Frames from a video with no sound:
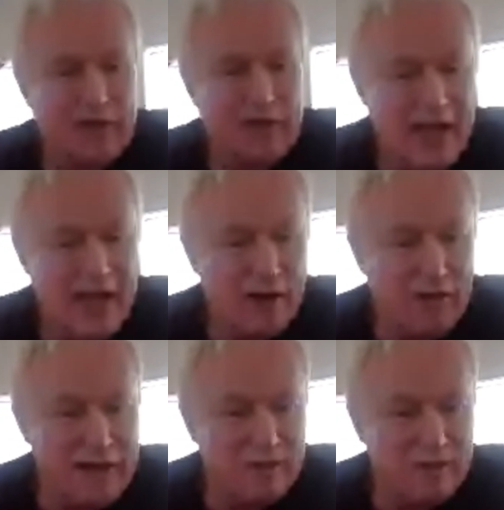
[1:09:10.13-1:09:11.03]
And this
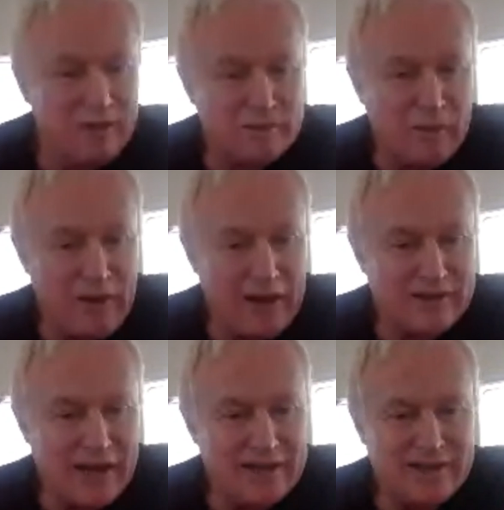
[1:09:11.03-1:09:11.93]
guy agreed with his
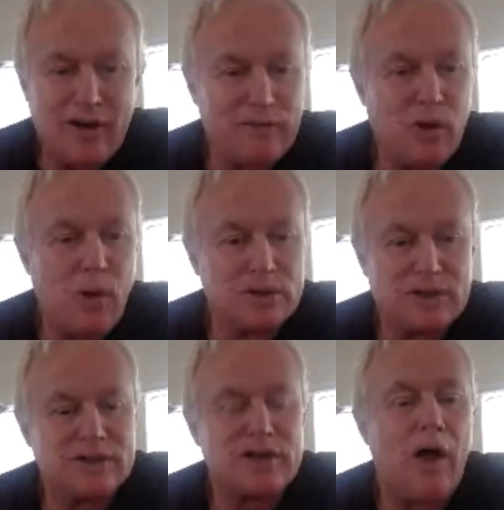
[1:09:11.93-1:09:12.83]
professor. He said,
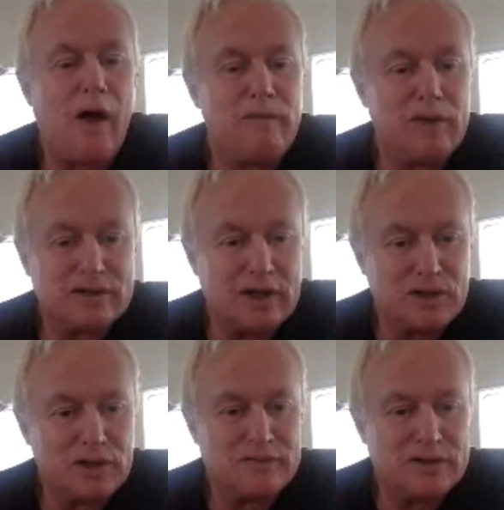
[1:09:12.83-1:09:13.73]
of course, it's so
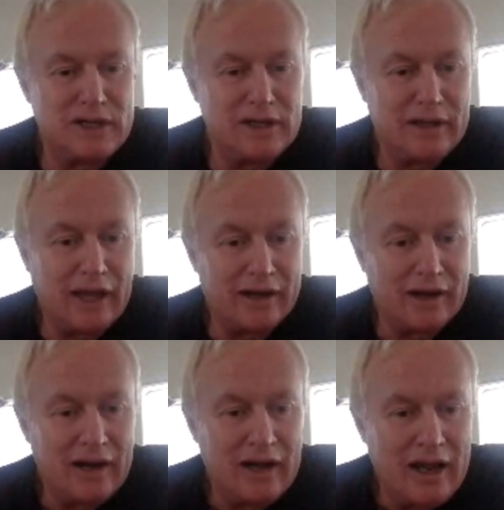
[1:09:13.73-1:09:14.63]
obvious, I should have seen
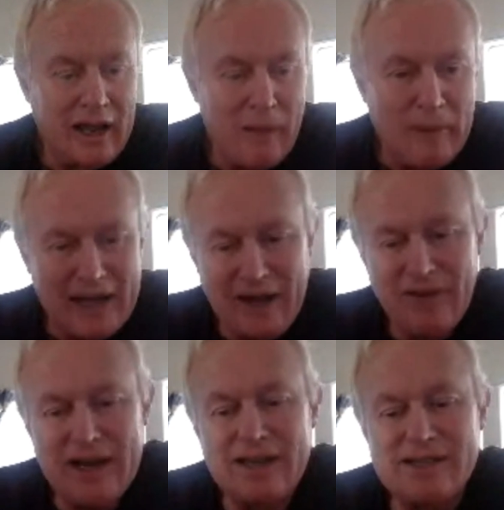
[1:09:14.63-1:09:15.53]
that.
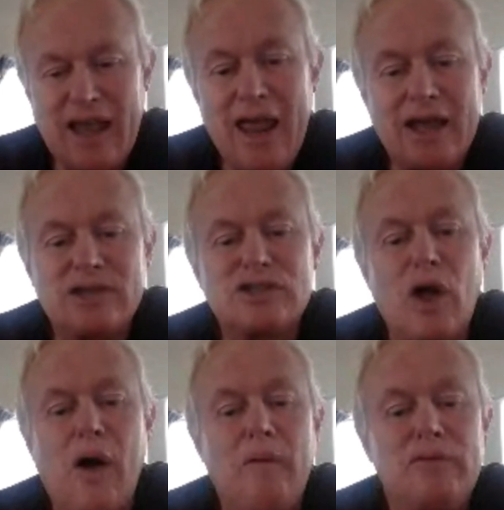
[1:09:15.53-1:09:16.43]
But even in saying
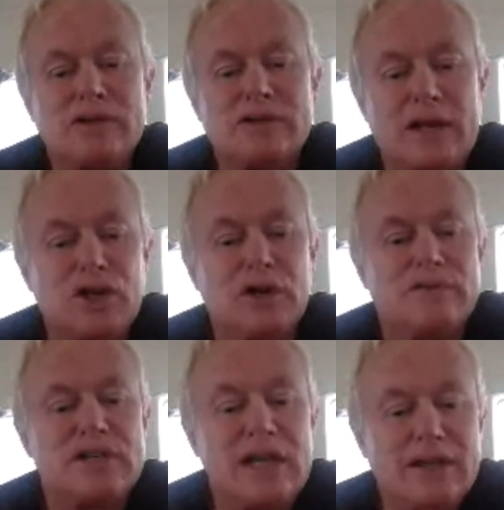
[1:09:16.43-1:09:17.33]
it's so obvious, I
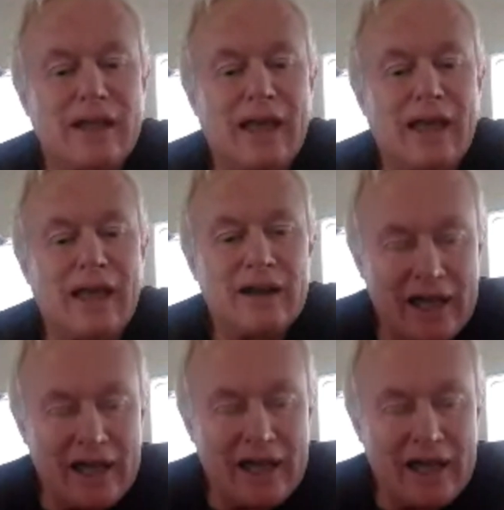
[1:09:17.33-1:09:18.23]
should have seen that,
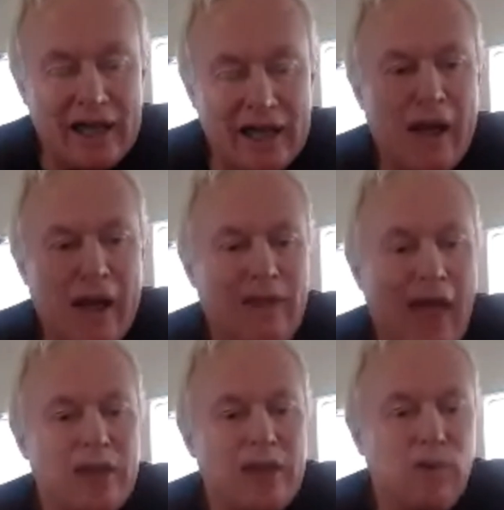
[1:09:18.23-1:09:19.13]
he's saying
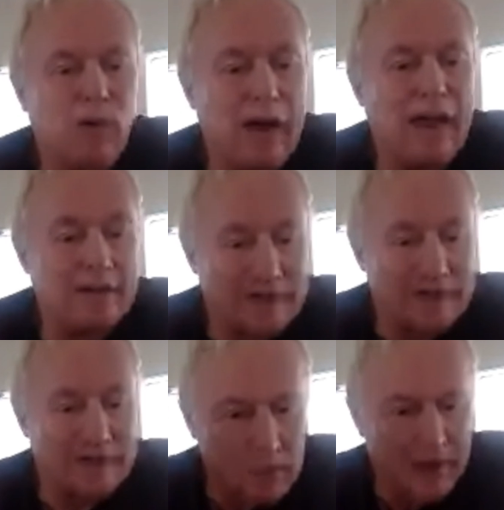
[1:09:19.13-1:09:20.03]
about the other four
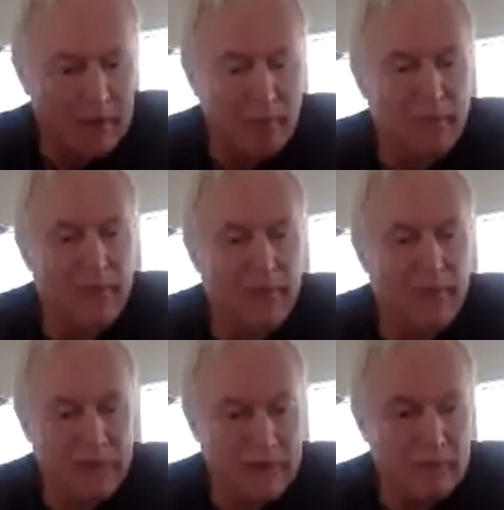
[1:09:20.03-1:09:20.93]
layers, the
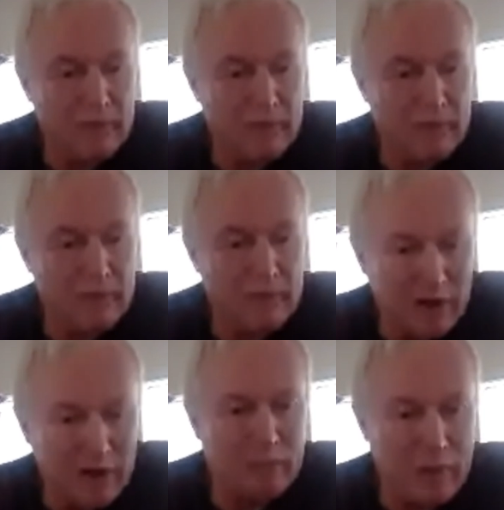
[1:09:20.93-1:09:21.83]

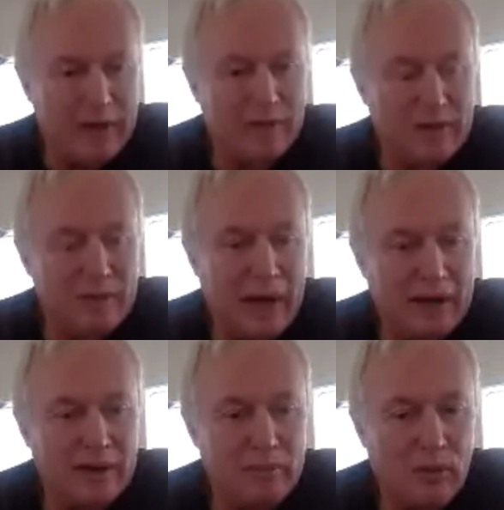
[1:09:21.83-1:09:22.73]
layers that are not
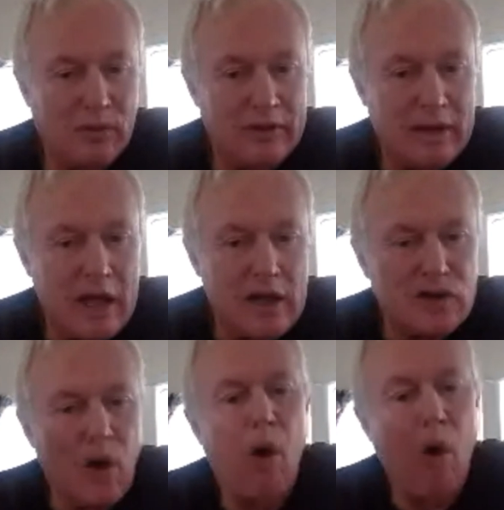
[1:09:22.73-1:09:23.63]
playing with a bat and a ball.
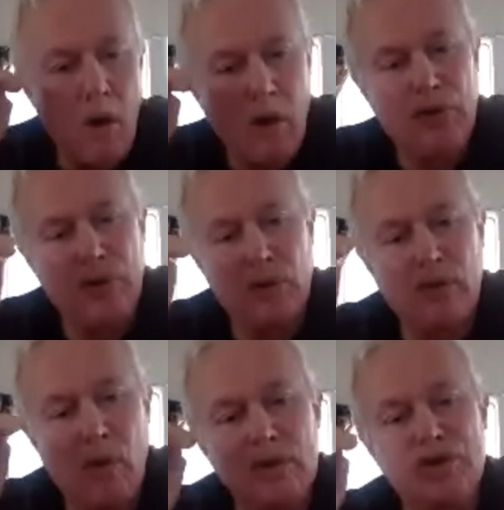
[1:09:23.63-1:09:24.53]
So all
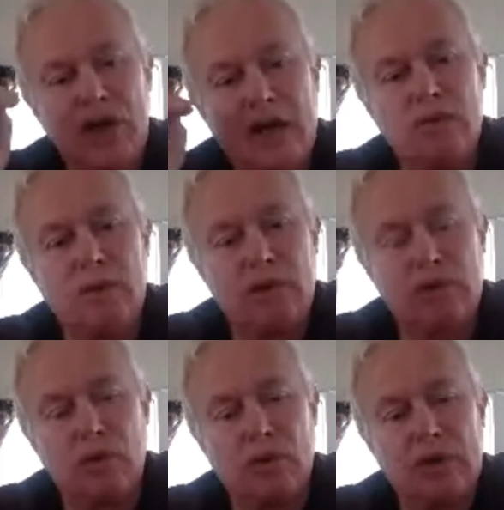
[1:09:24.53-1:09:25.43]
thought, all
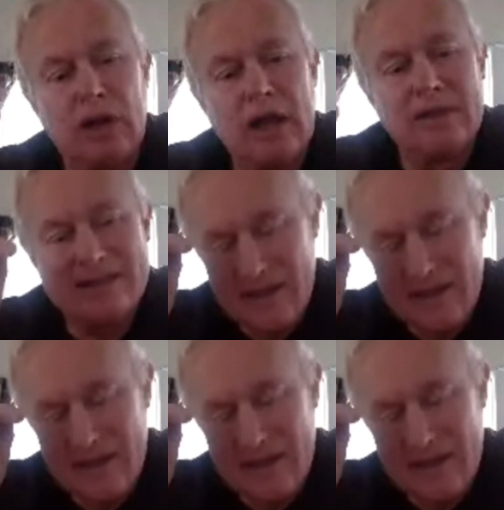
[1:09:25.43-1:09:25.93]
genuine thought.